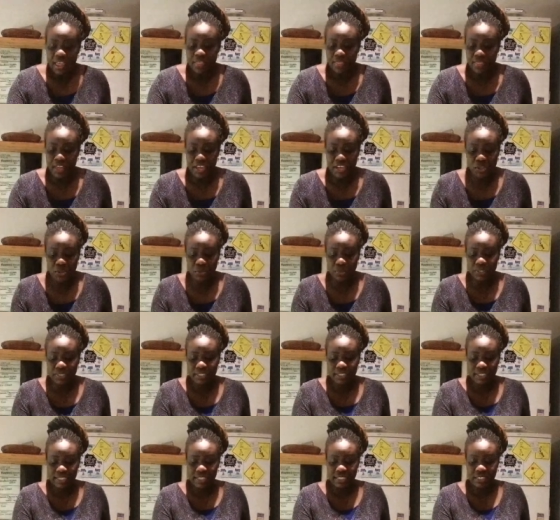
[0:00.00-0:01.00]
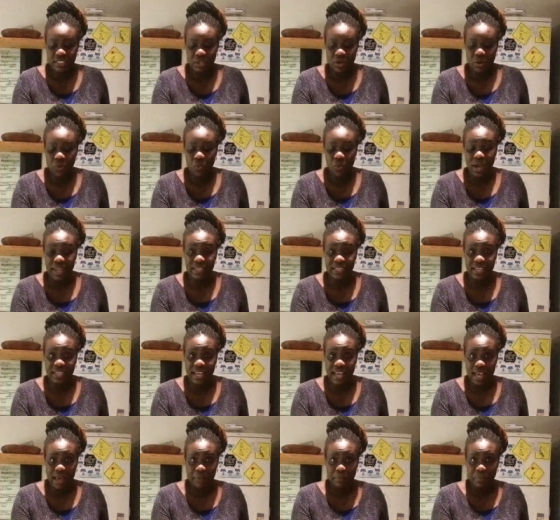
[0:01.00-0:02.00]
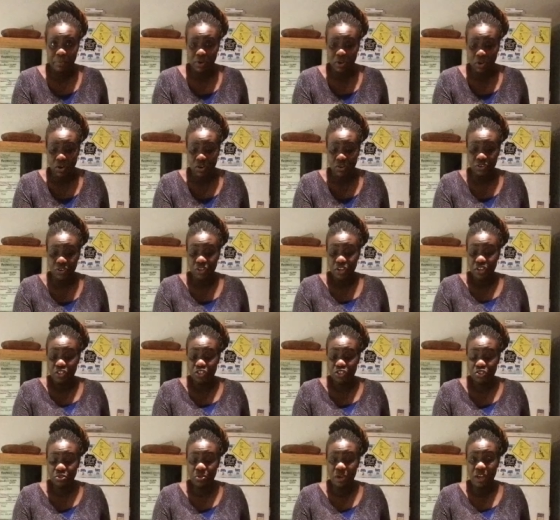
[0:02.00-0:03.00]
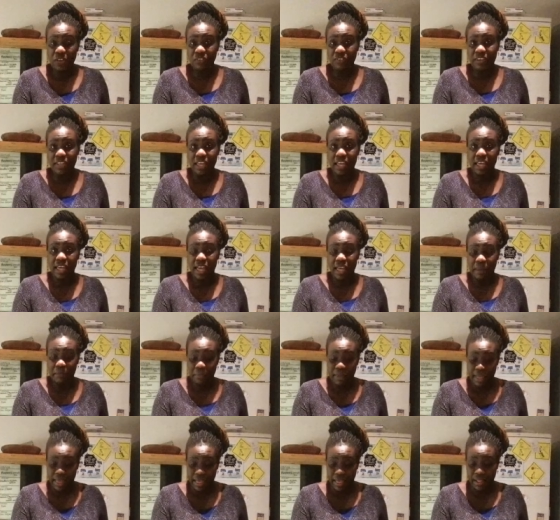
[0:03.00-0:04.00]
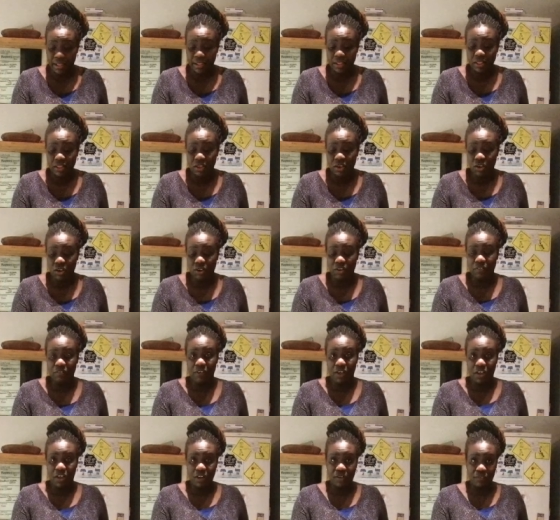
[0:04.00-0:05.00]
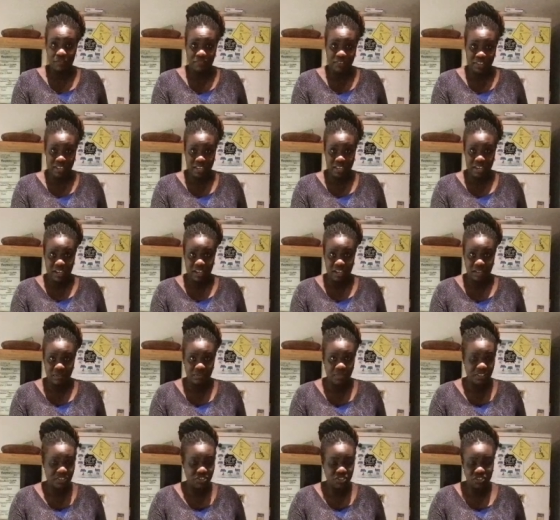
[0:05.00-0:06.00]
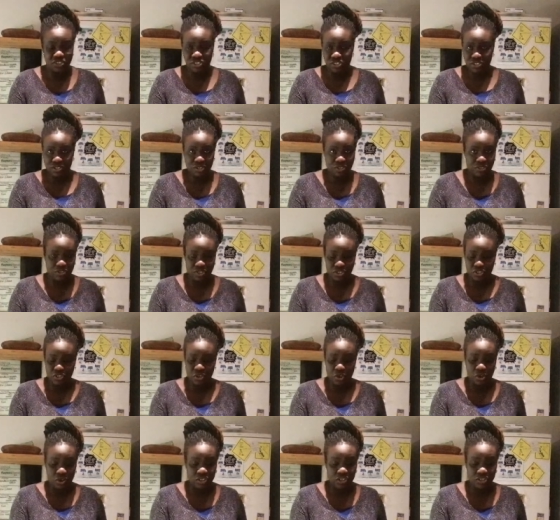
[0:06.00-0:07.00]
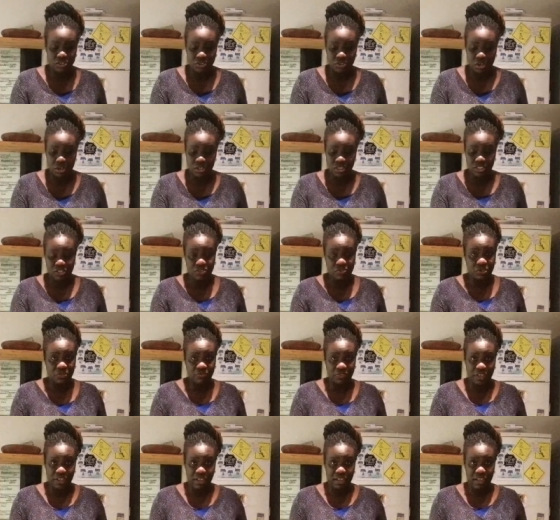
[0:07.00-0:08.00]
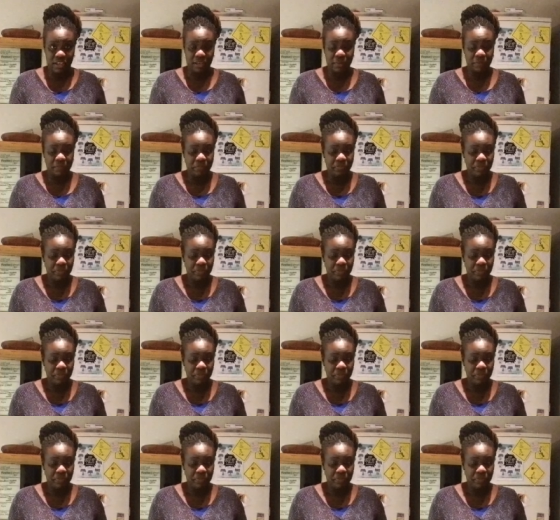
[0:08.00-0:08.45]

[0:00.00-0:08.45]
Then you will need one cup or 200 ml of vinegar. That's your just, just your ordinary vinegar.